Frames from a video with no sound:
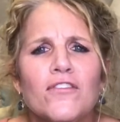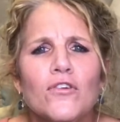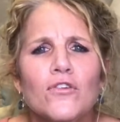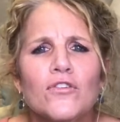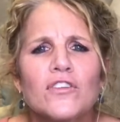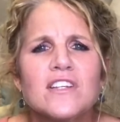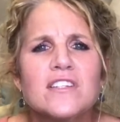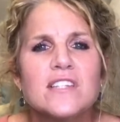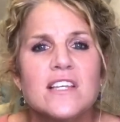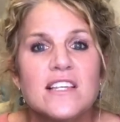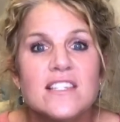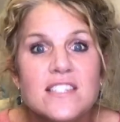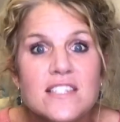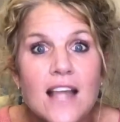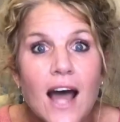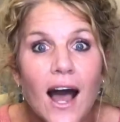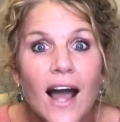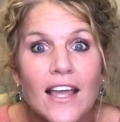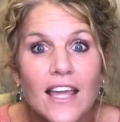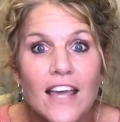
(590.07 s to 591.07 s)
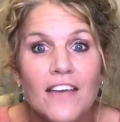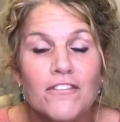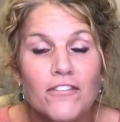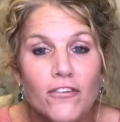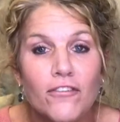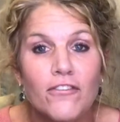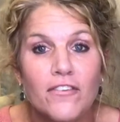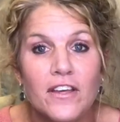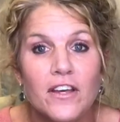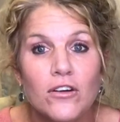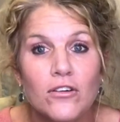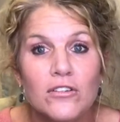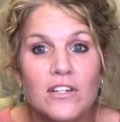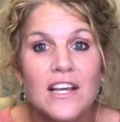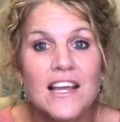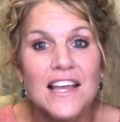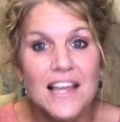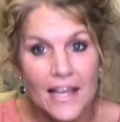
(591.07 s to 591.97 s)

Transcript: fullness is not yet fulfilled.